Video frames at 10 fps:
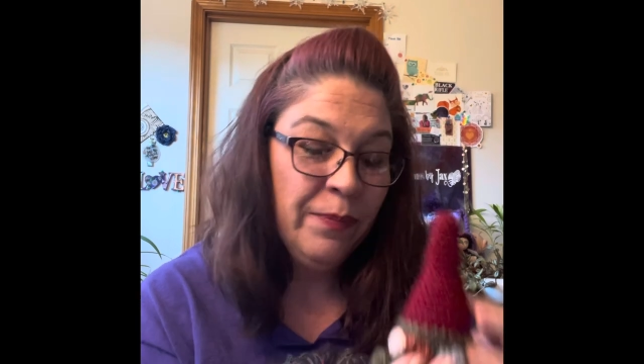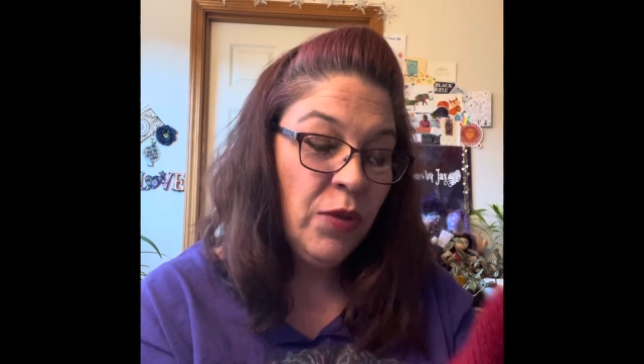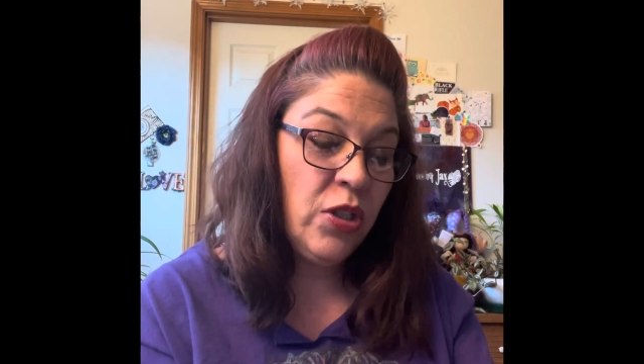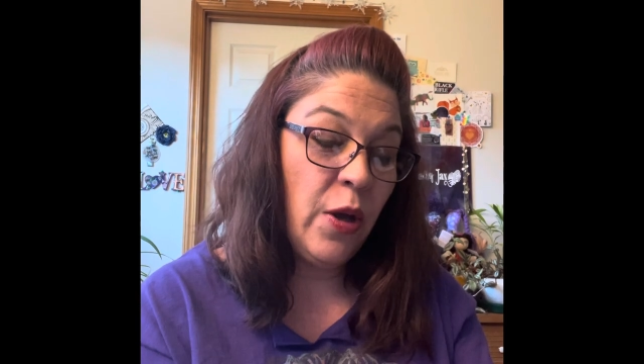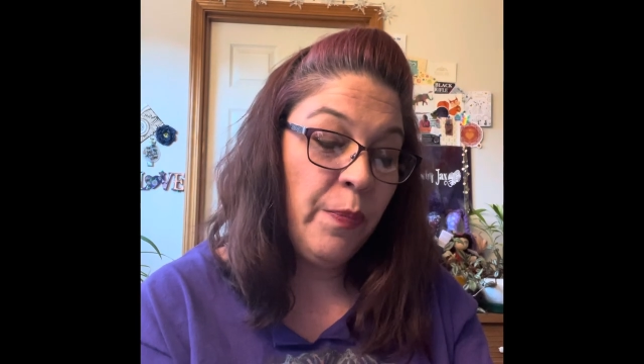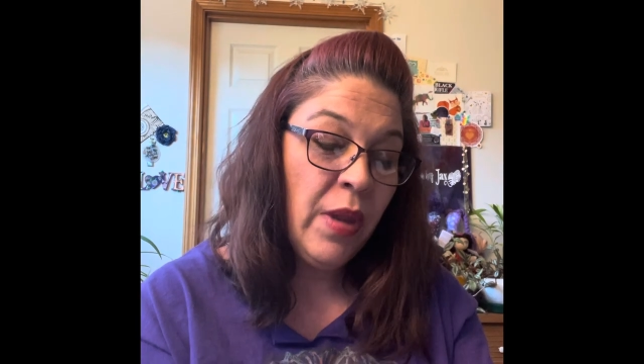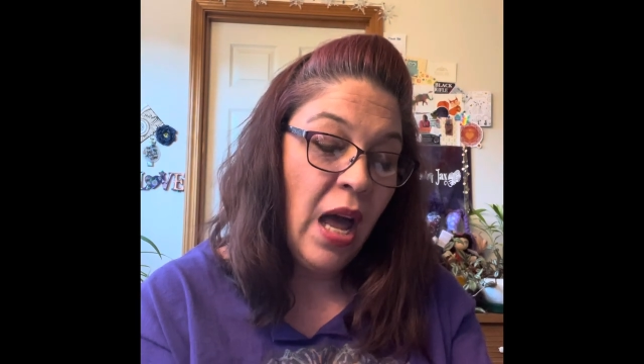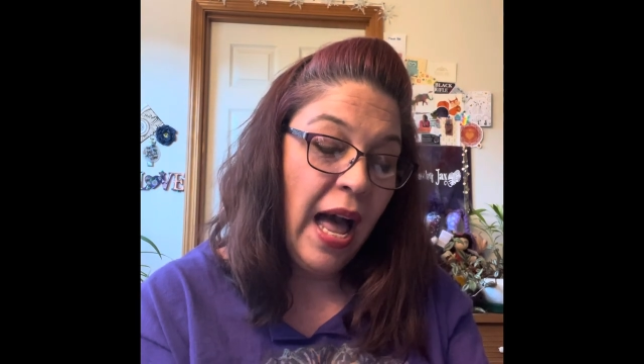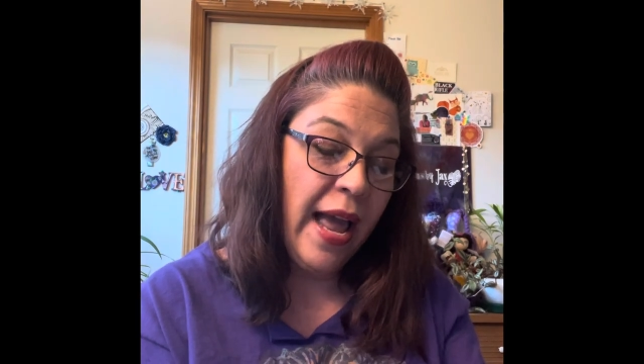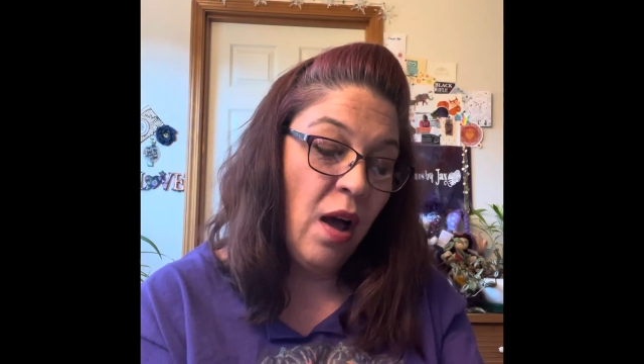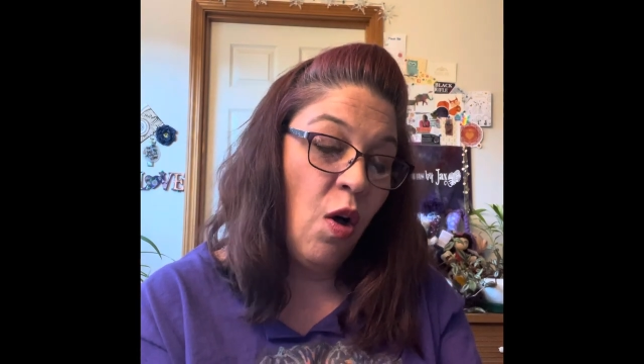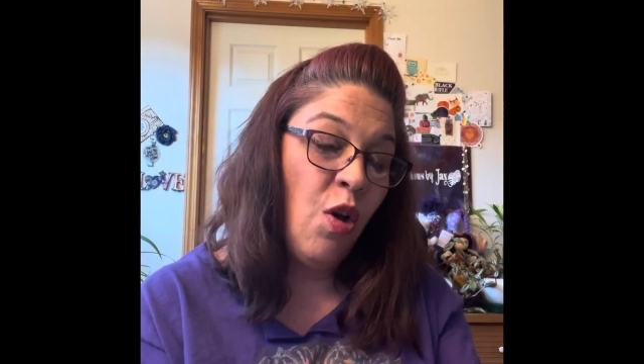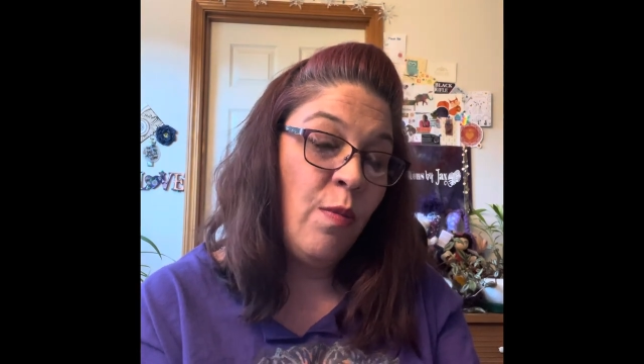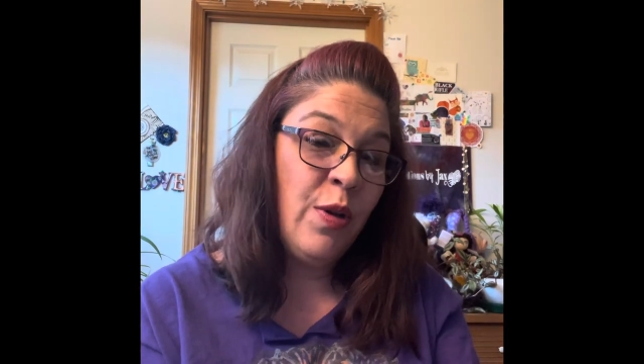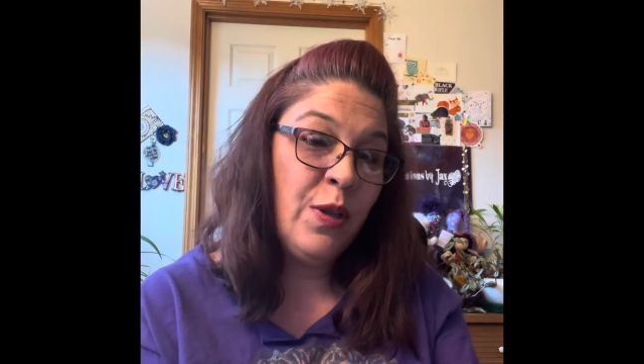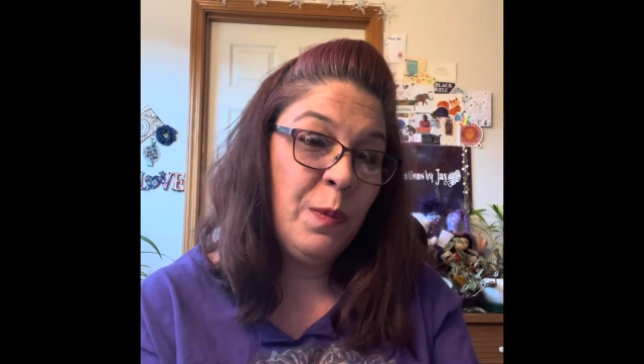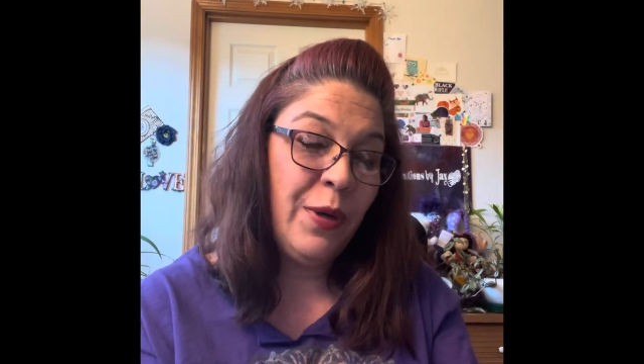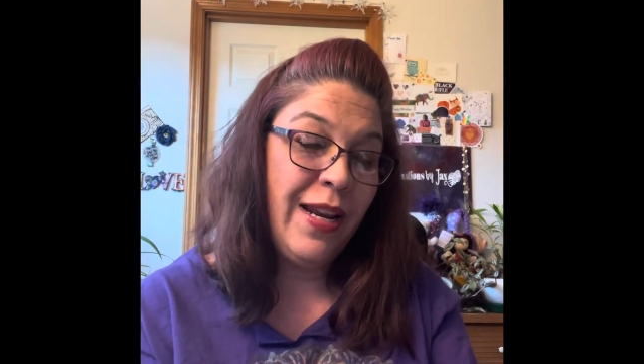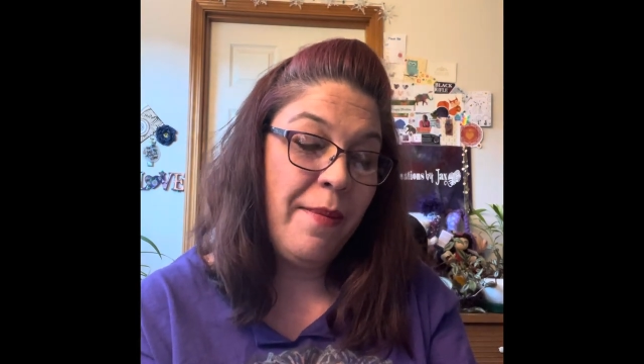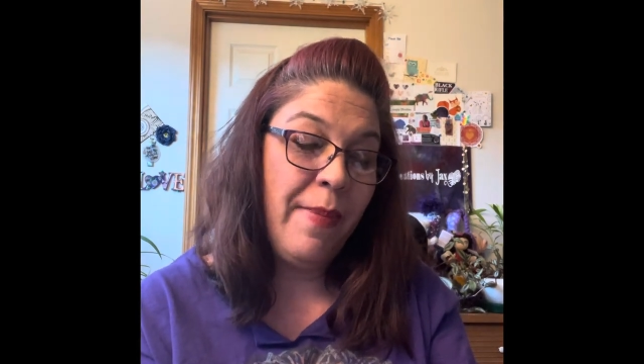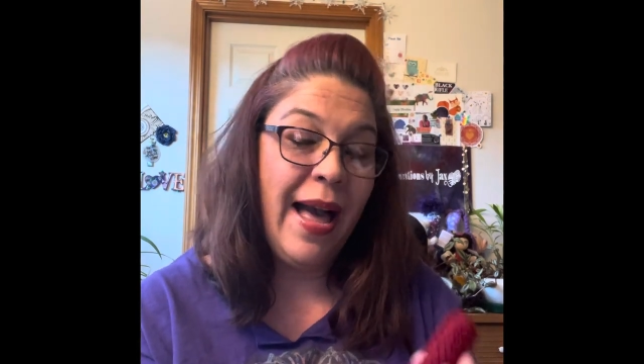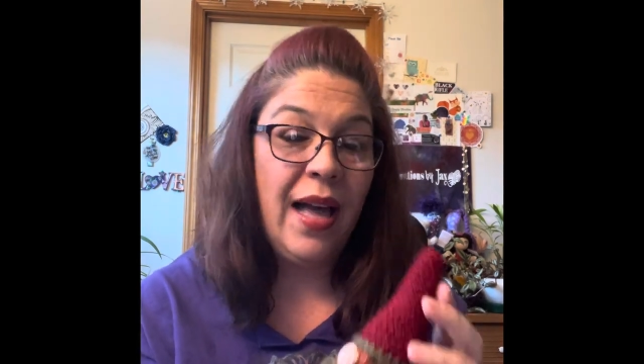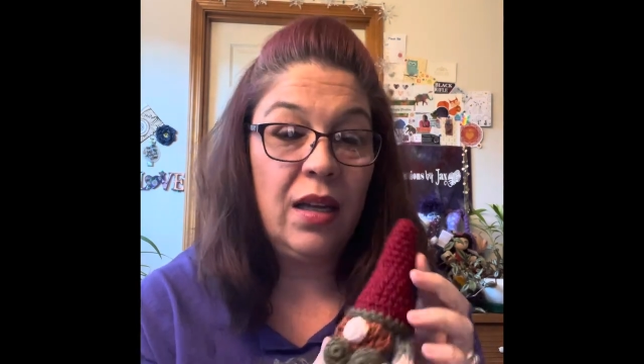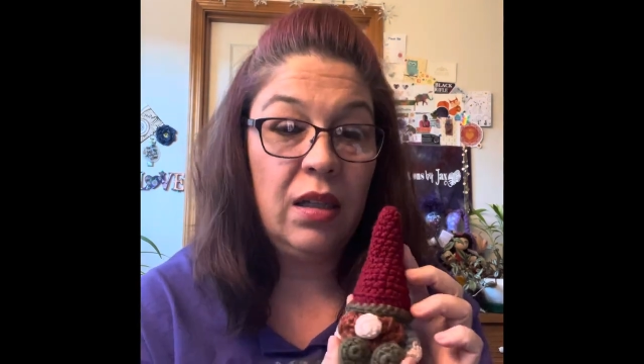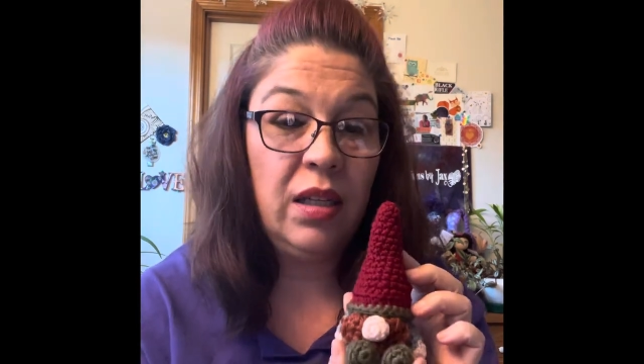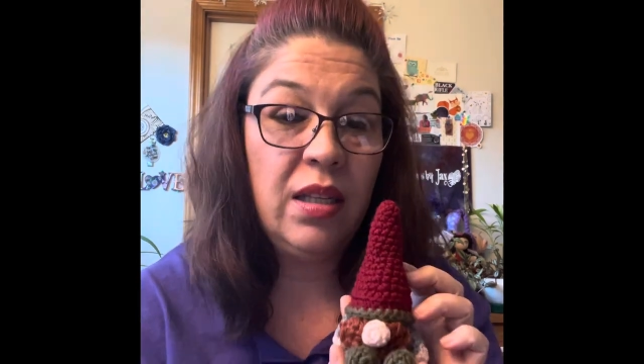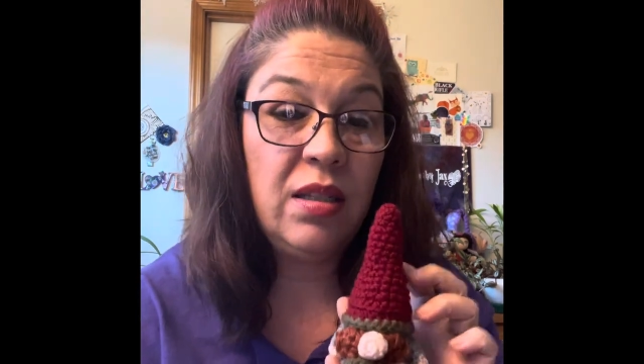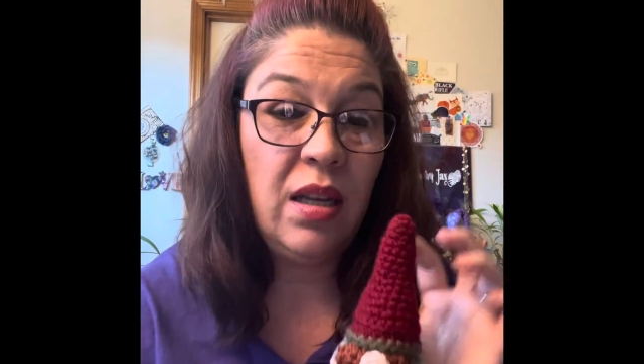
So I almost put him back because,